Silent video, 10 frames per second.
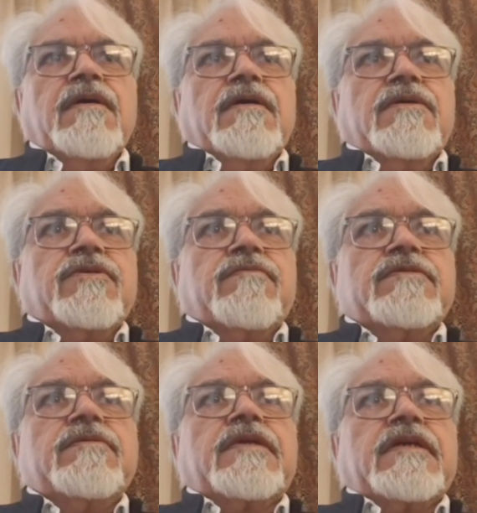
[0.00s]
should
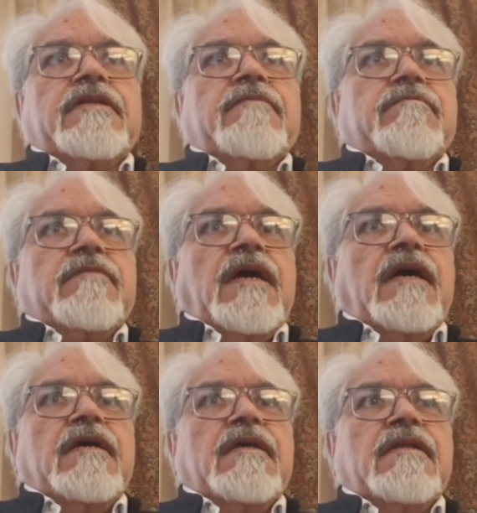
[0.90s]
we look at them?
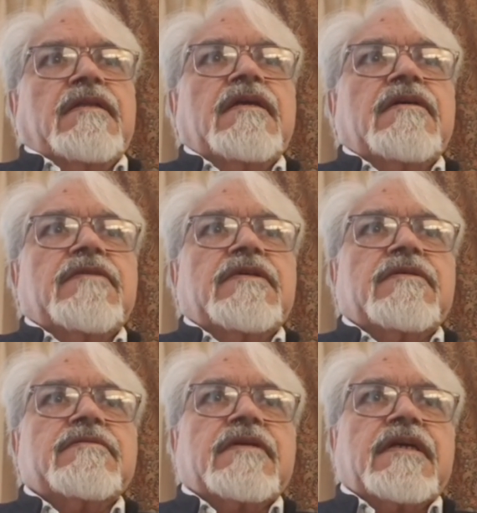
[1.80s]
I think we
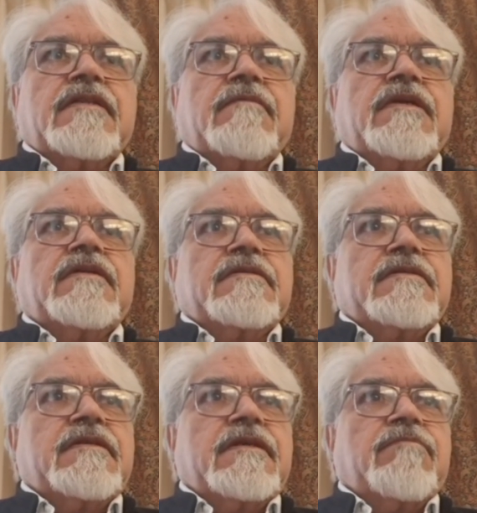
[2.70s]
should look at them at
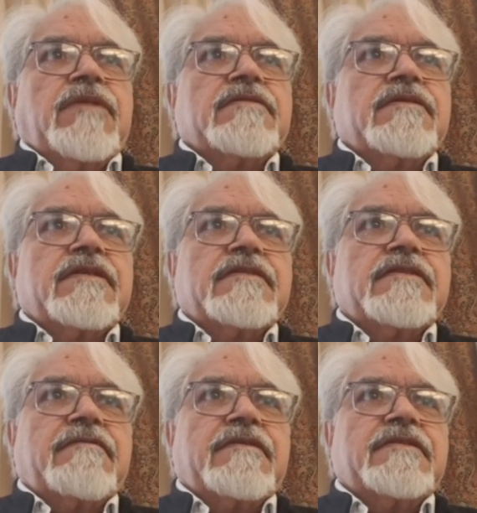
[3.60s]
the biological
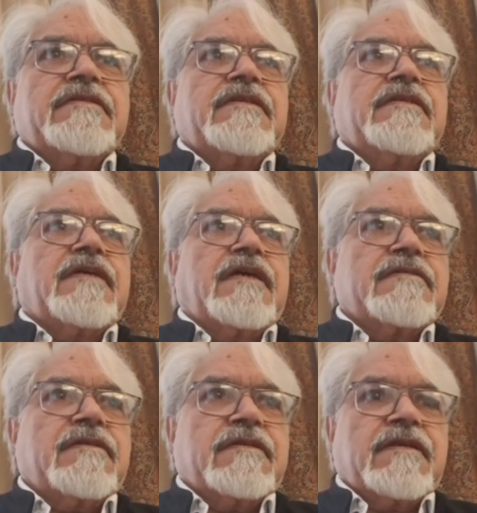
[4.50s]
level, the
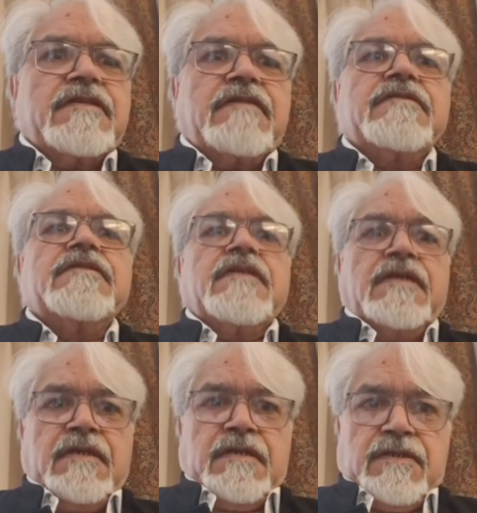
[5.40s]
psychological level,
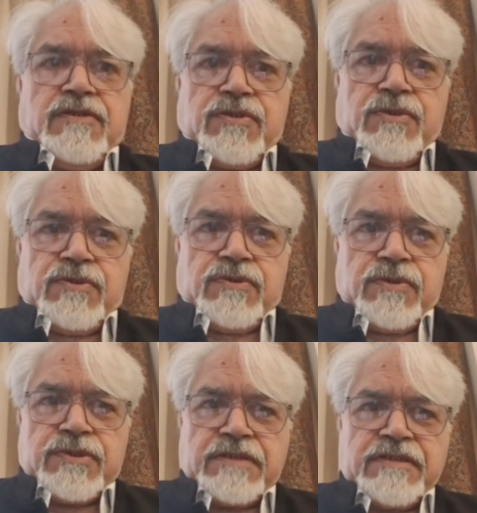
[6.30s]
the
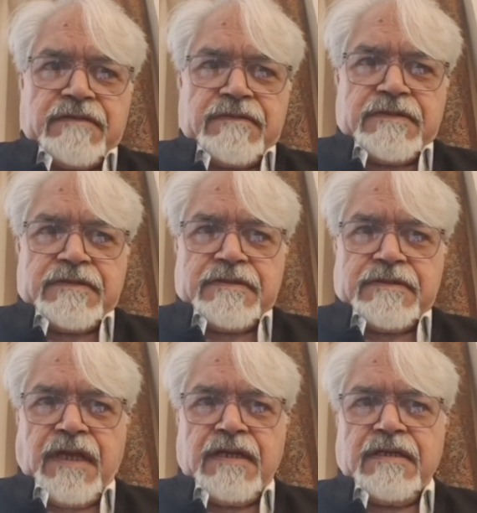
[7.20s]
social level.
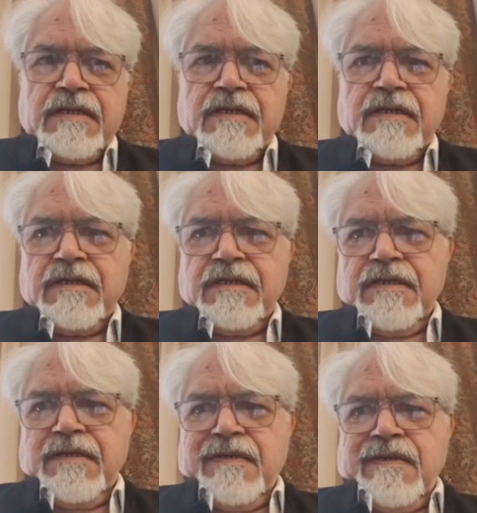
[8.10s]
And
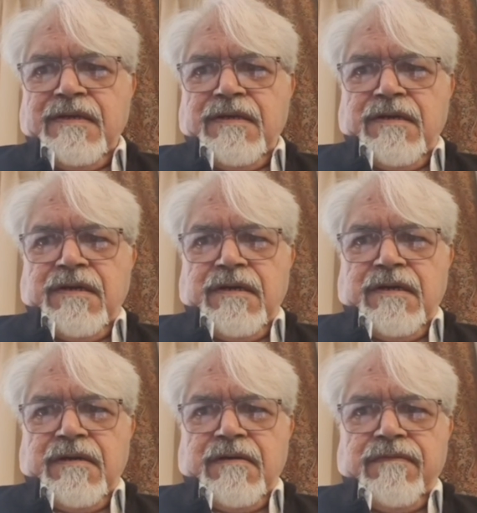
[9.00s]

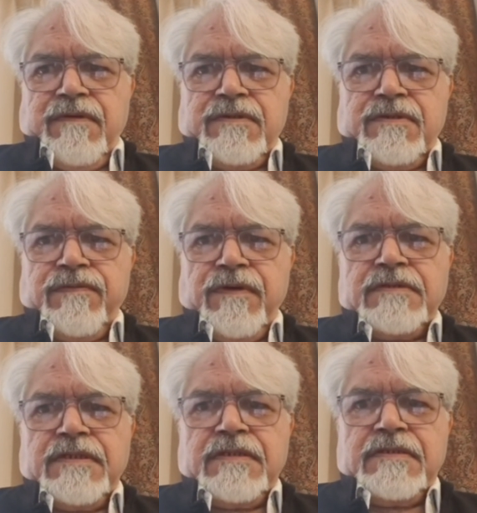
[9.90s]
first of all,
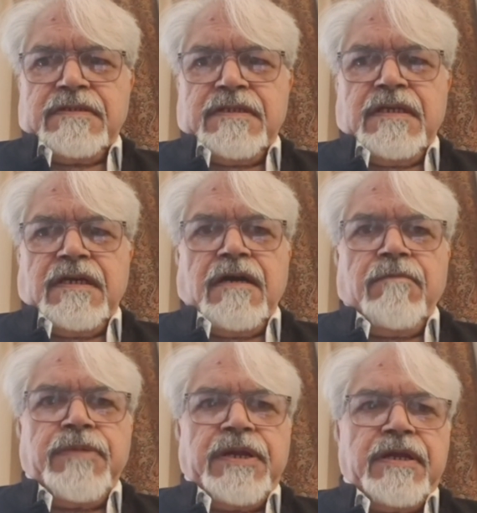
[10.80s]
it is the
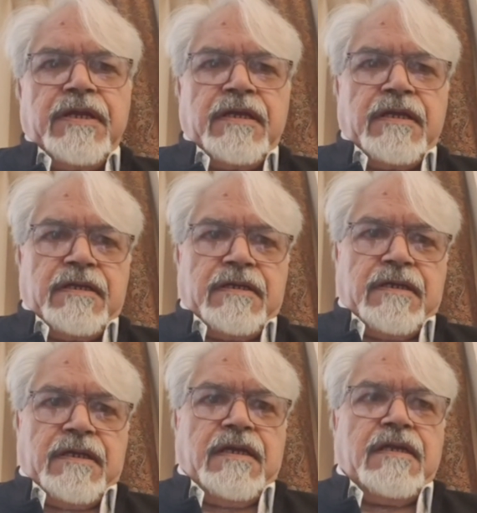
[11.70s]
upbringing
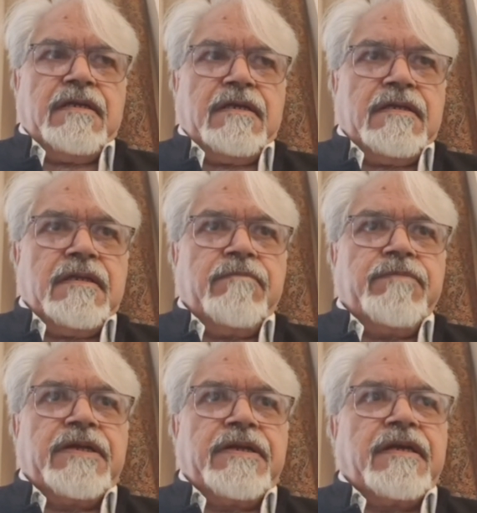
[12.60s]
and the
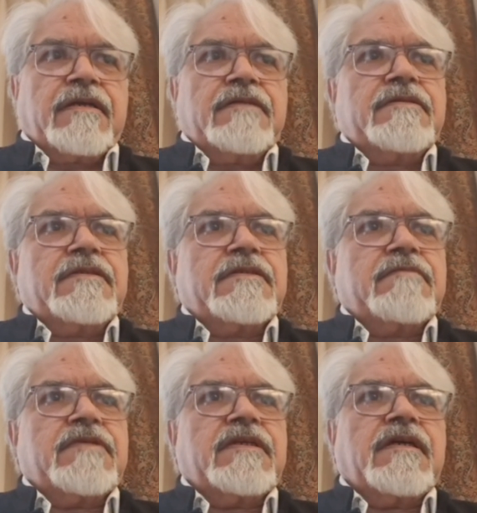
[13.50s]
patriarchal
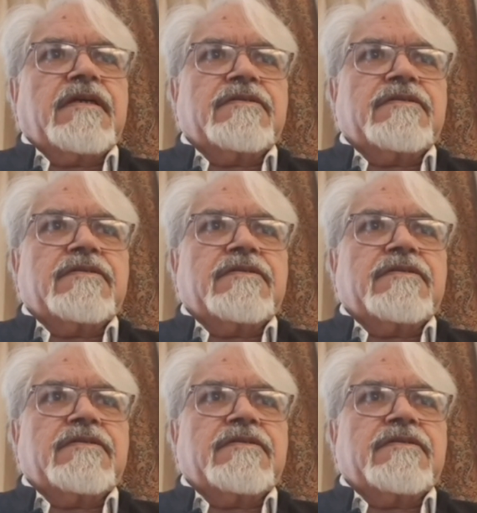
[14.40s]
system in our